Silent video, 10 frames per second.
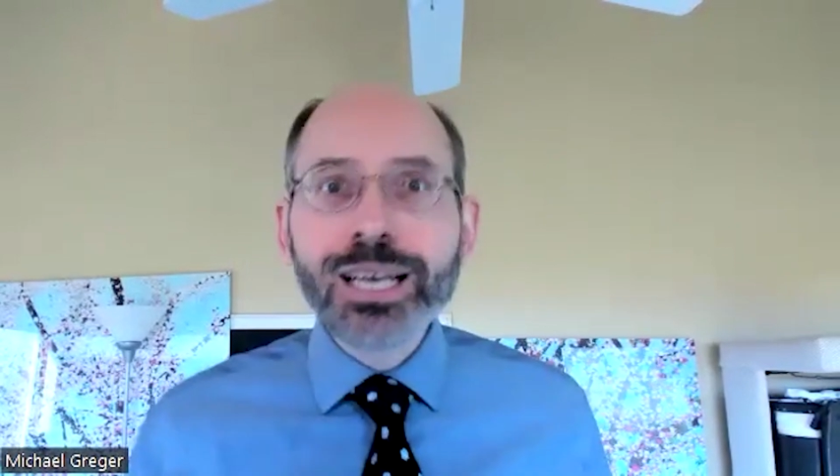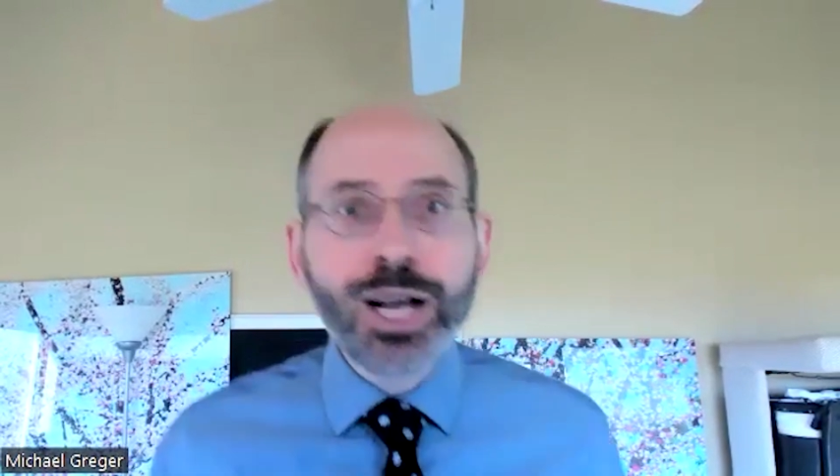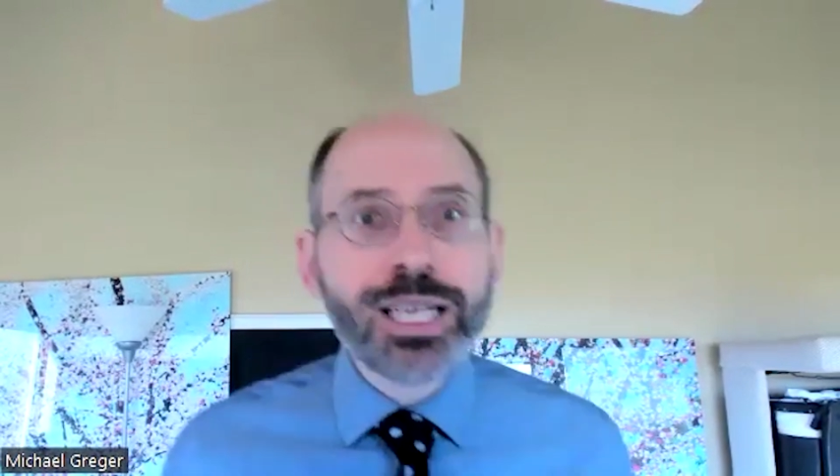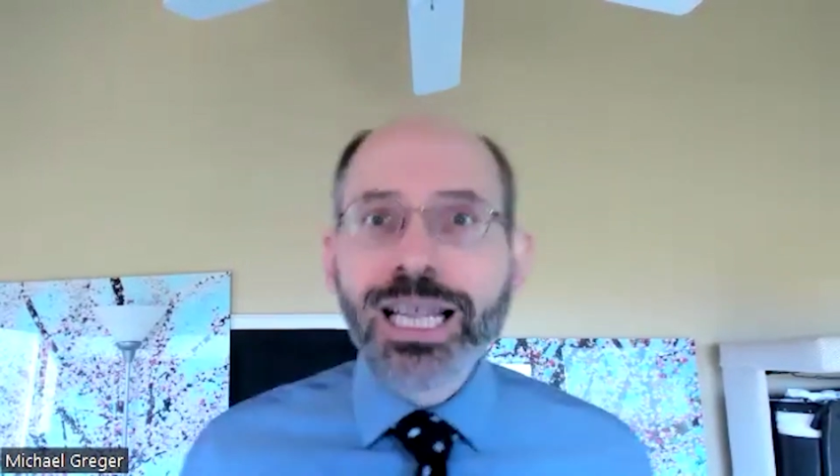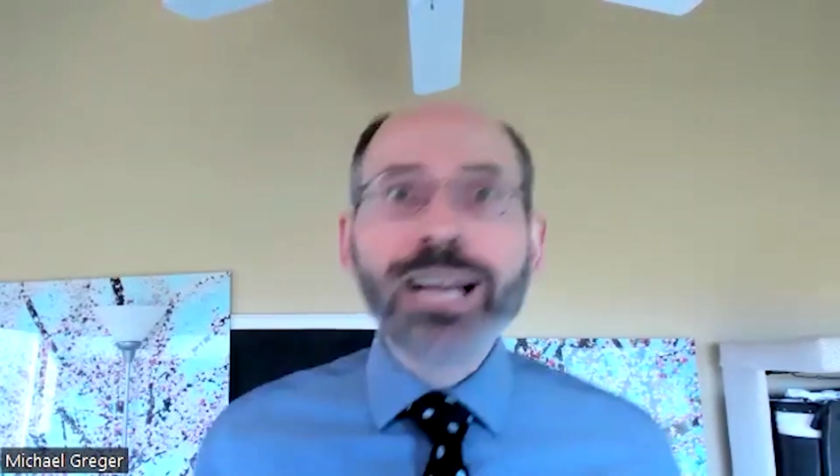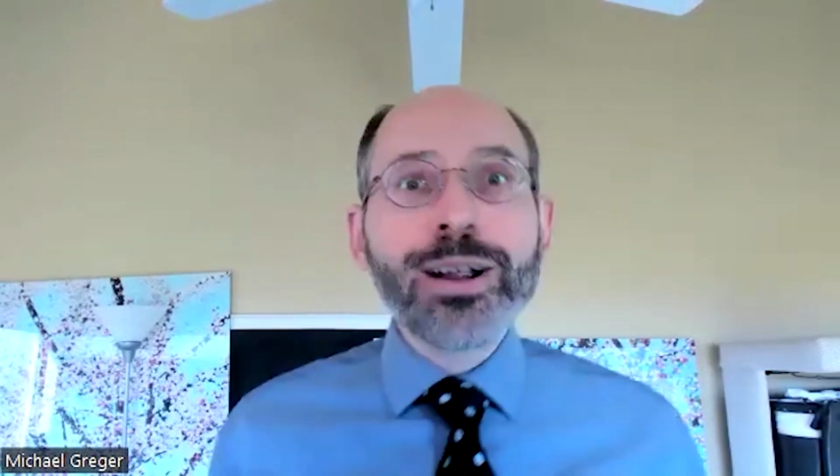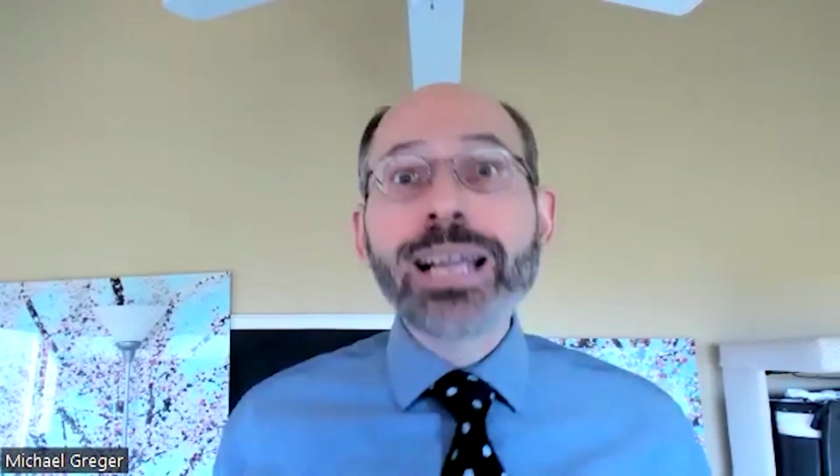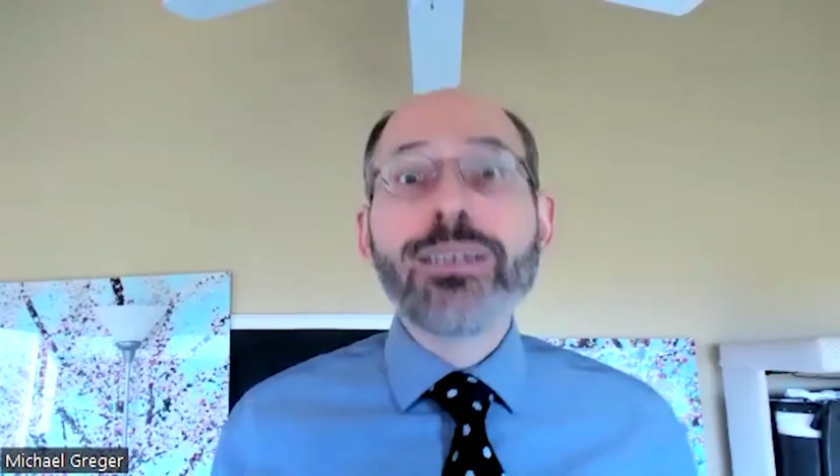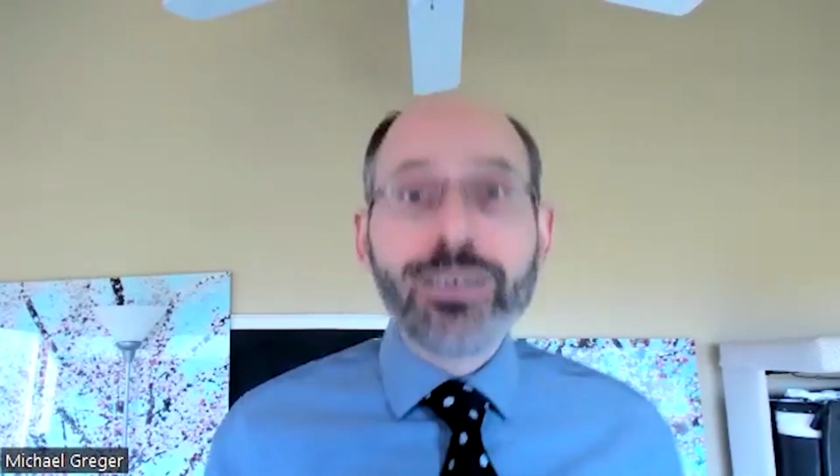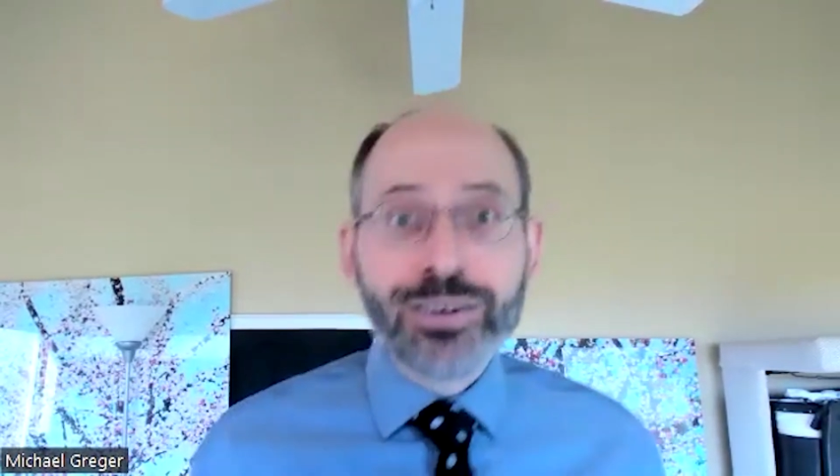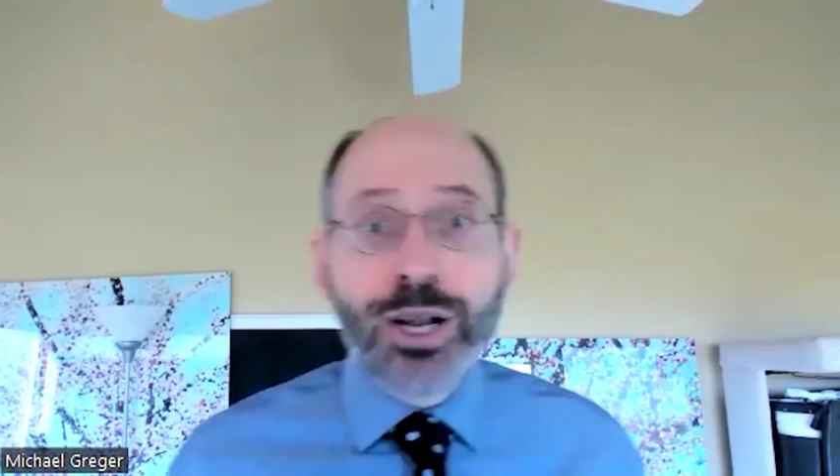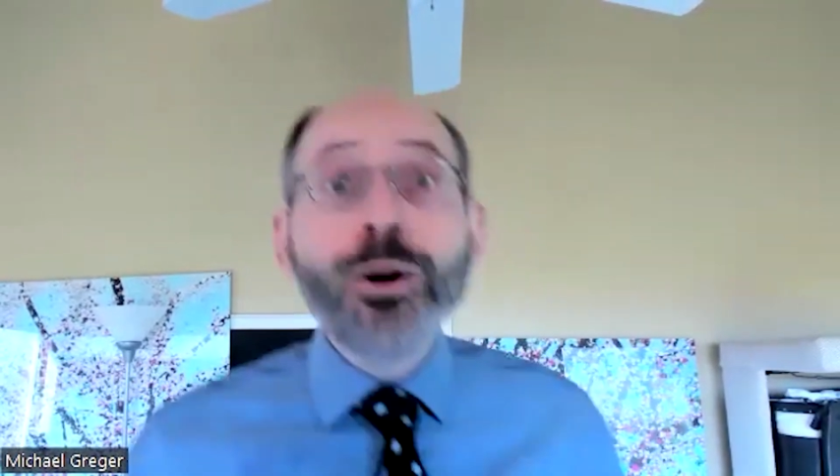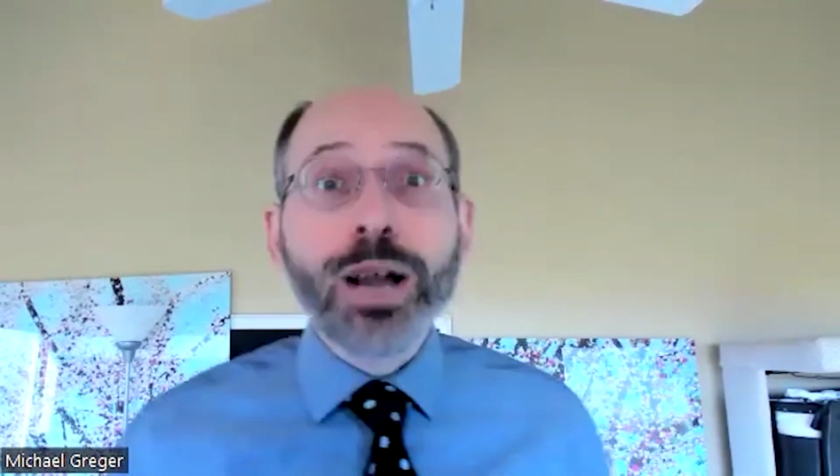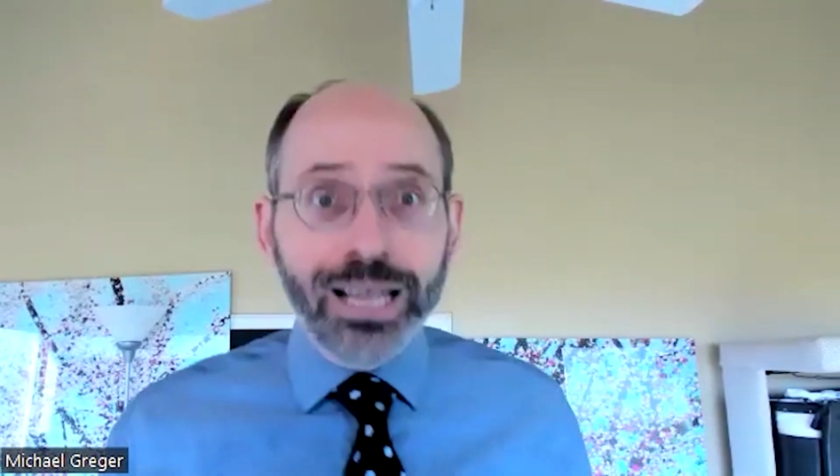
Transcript: letter ain't going to do it.